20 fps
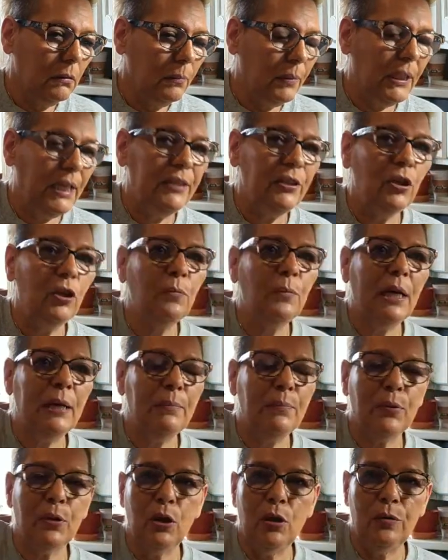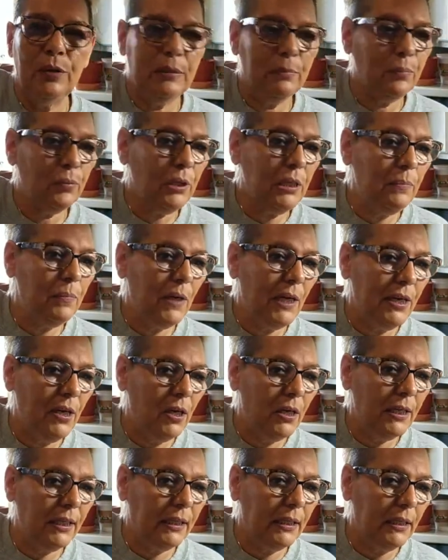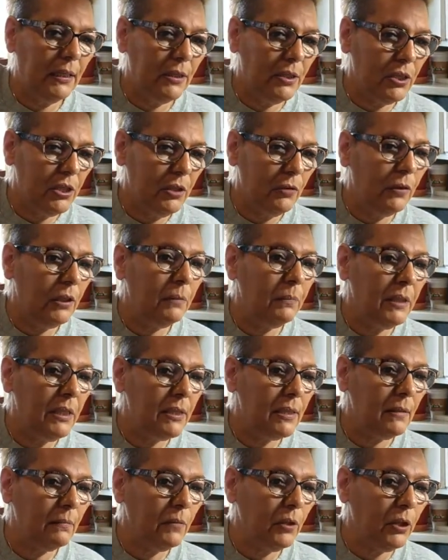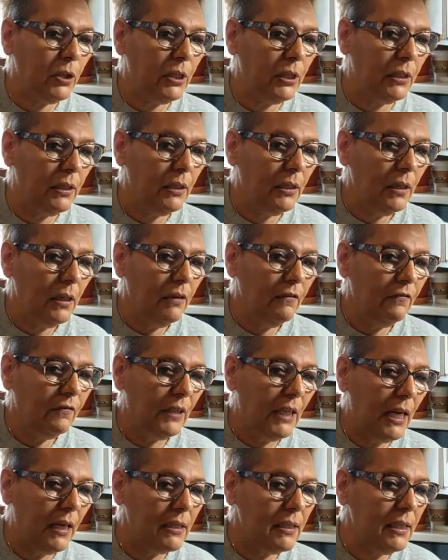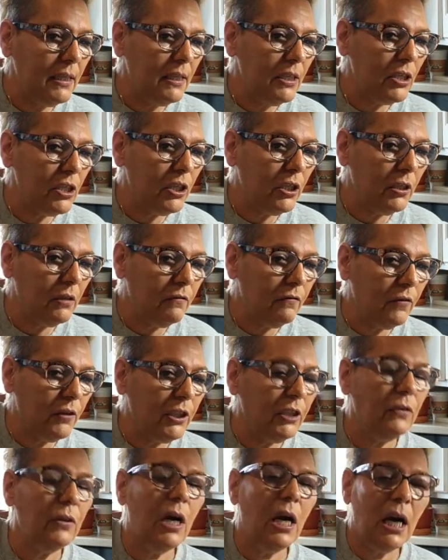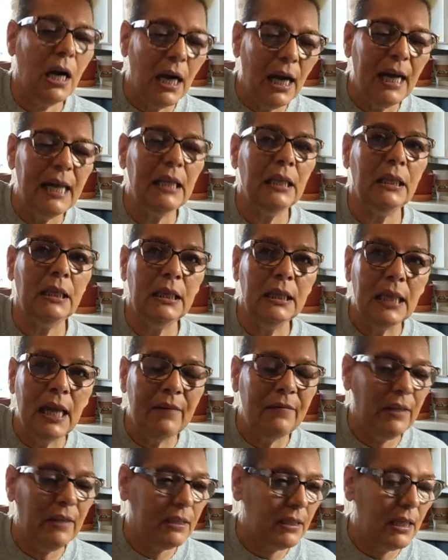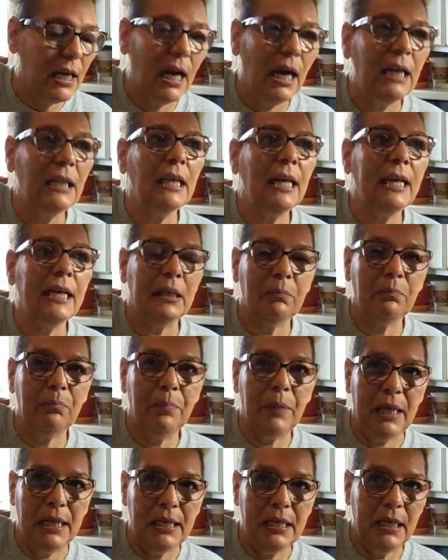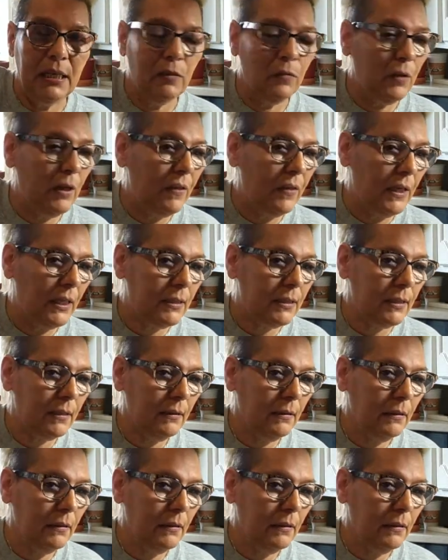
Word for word: But I know my pro and prebiotic is doing me some good. Flaxseed is good for you. I love it. I like baking with it.